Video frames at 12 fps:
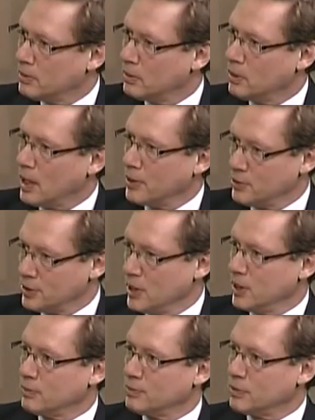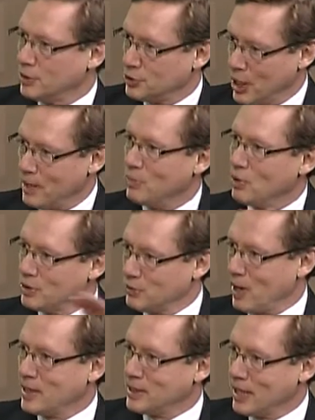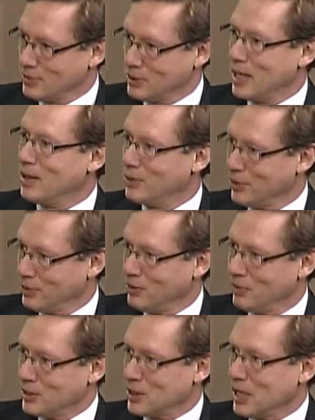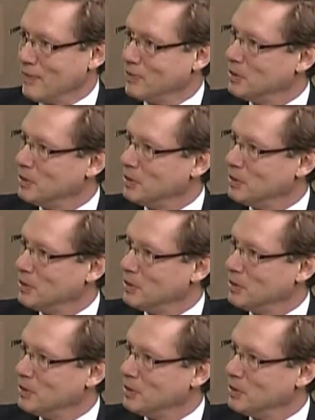I understand the chamber is right downtown on University Avenue,